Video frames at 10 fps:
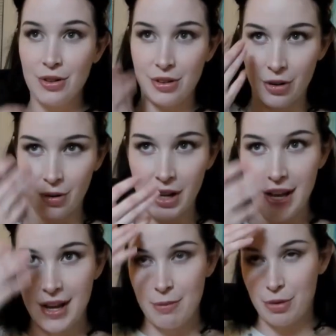so
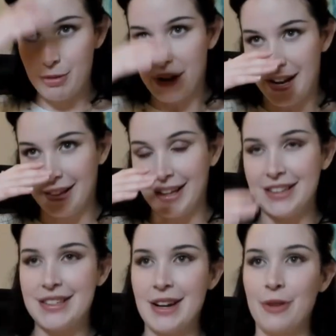bring my eye
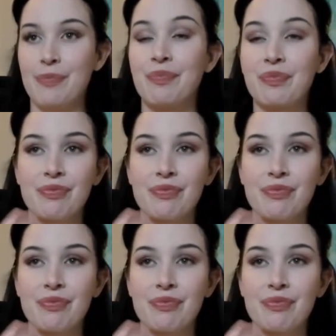line down.